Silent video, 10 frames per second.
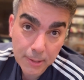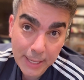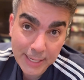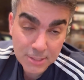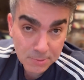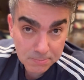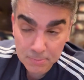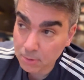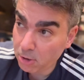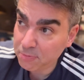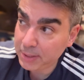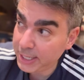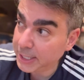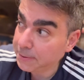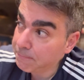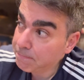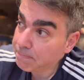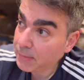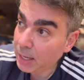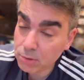It's off peak.
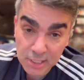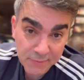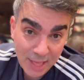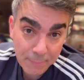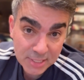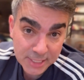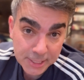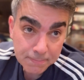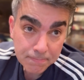It wasn't even that busy,